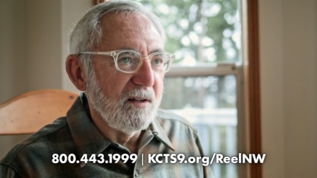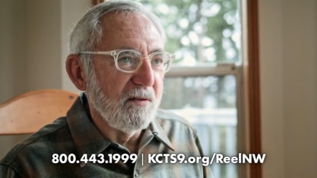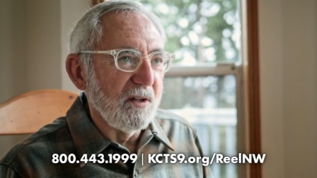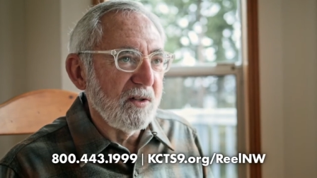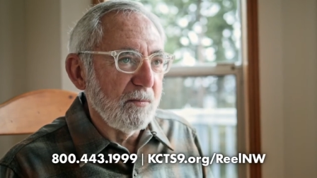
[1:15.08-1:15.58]

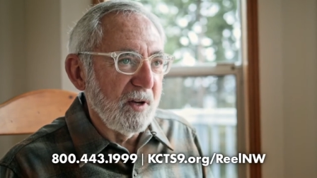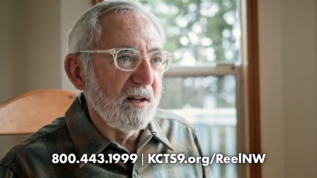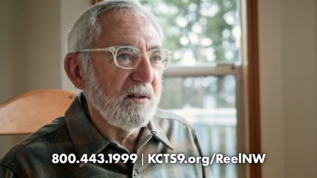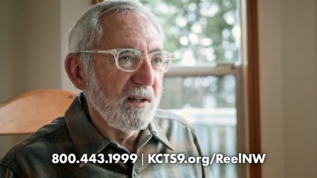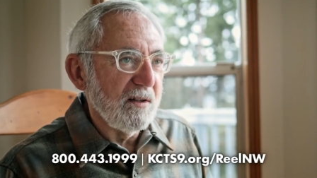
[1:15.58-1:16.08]
When it's a
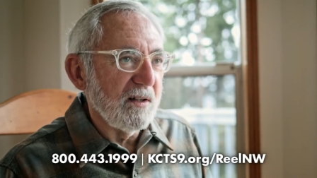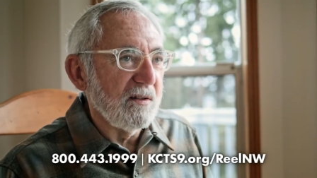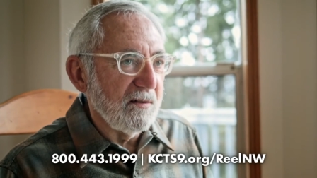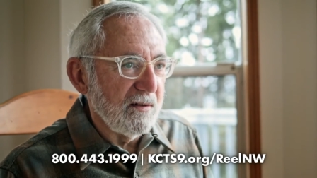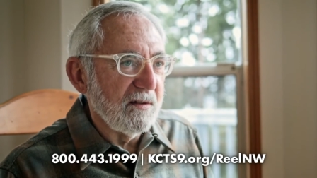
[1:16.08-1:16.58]
bad day,
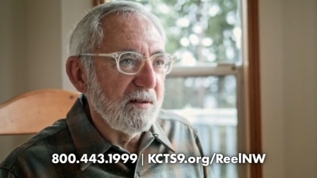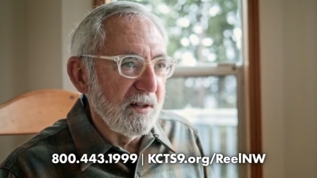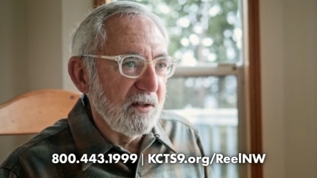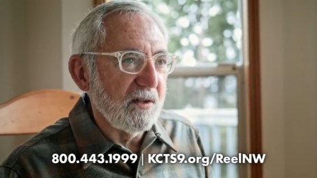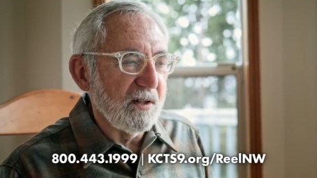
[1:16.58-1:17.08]
then
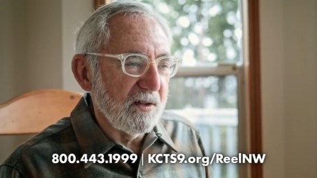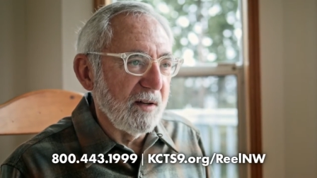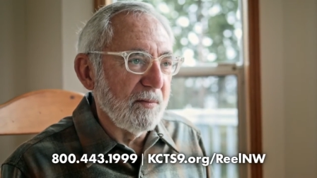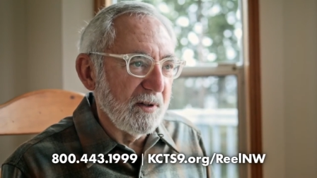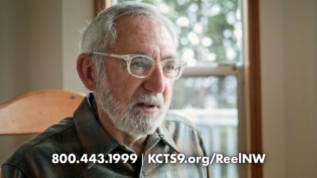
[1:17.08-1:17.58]
I just
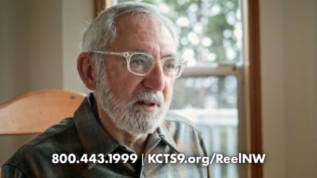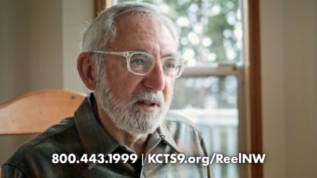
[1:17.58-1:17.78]
accept it